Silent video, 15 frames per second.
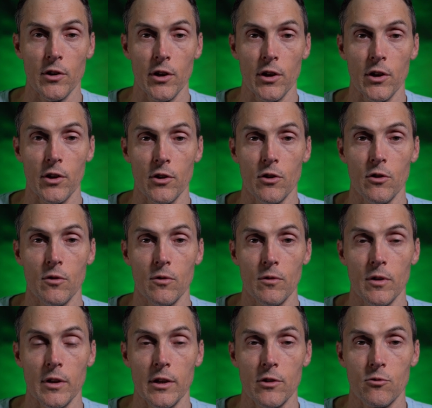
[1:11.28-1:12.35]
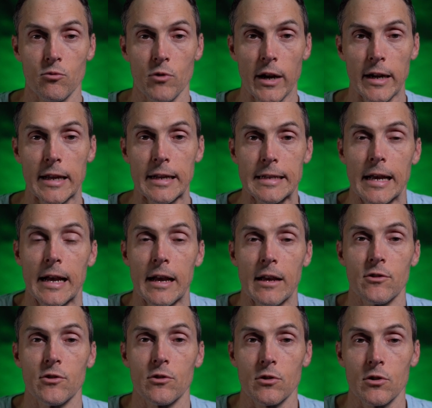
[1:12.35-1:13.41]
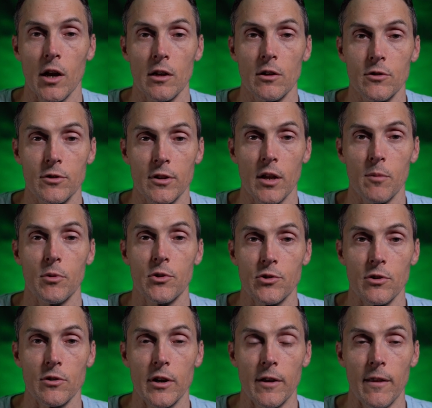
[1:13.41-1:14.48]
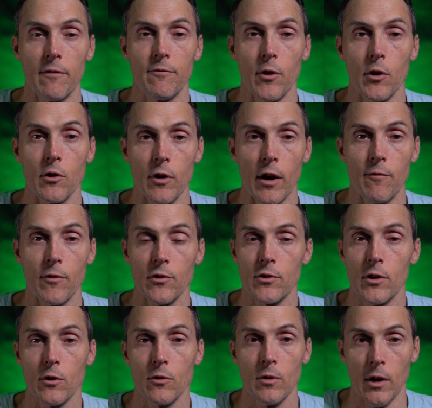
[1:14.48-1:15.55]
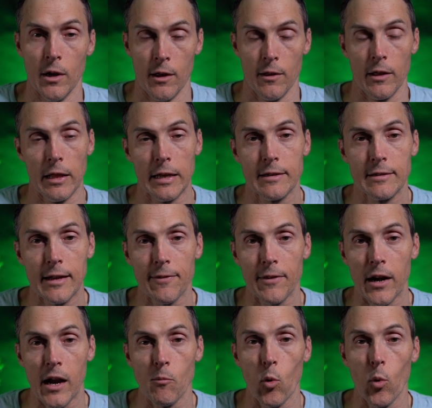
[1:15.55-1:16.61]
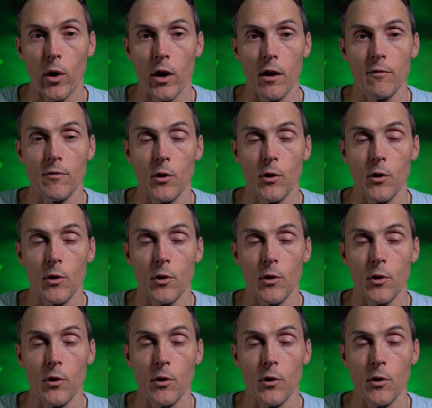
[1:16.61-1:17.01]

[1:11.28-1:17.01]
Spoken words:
you need to do is recognize your color temperature in that photograph. There's no, at least not that I'm aware of,